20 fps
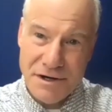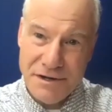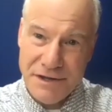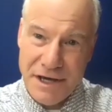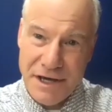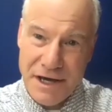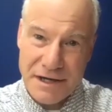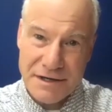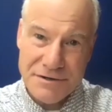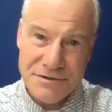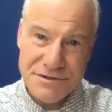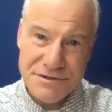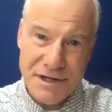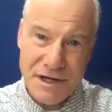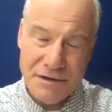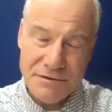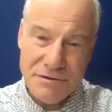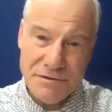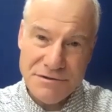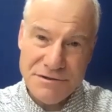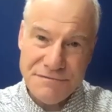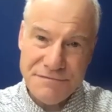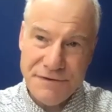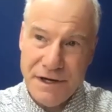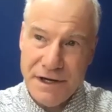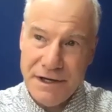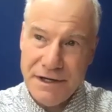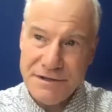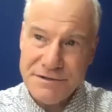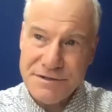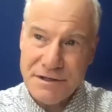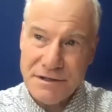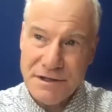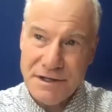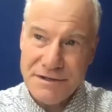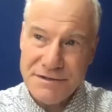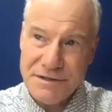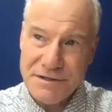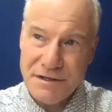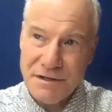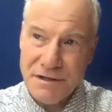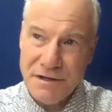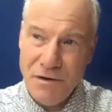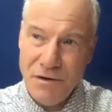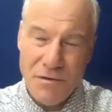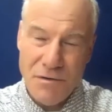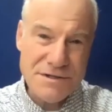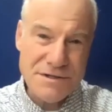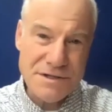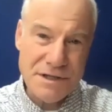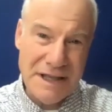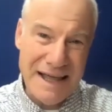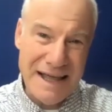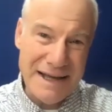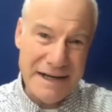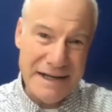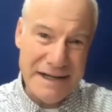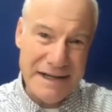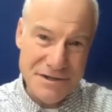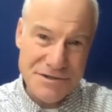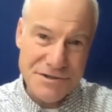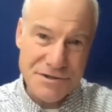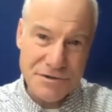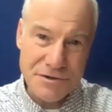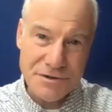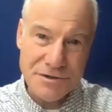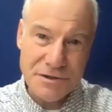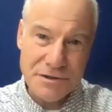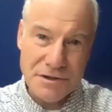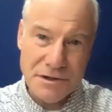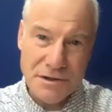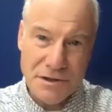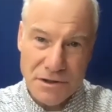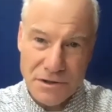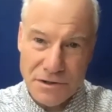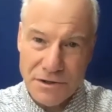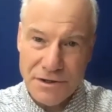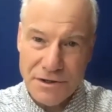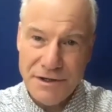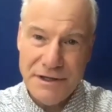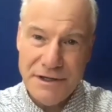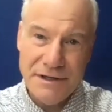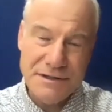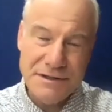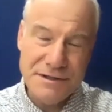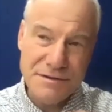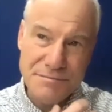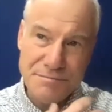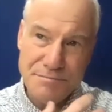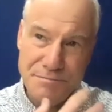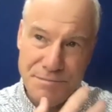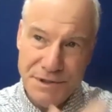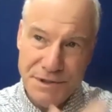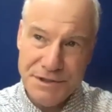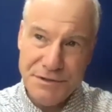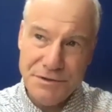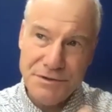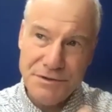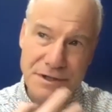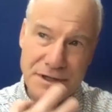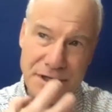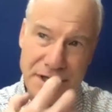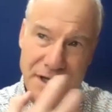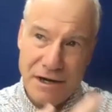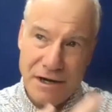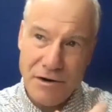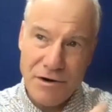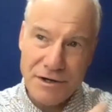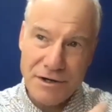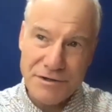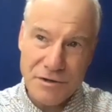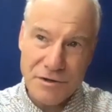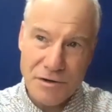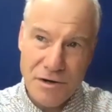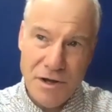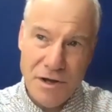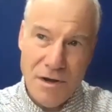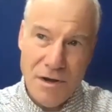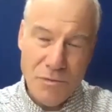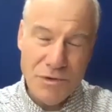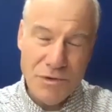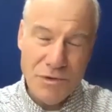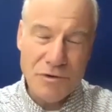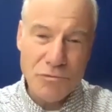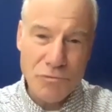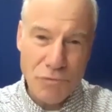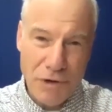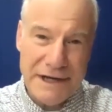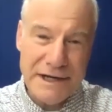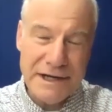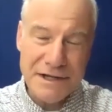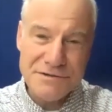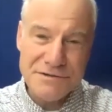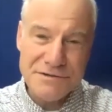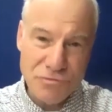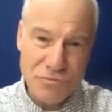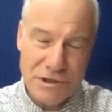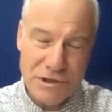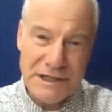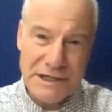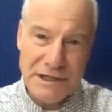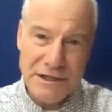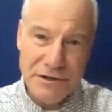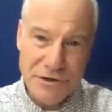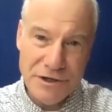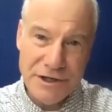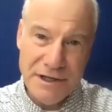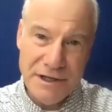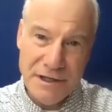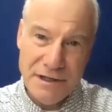to the actors now, don't you find it's always a lot easier to learn and to build a character when the writing is really good?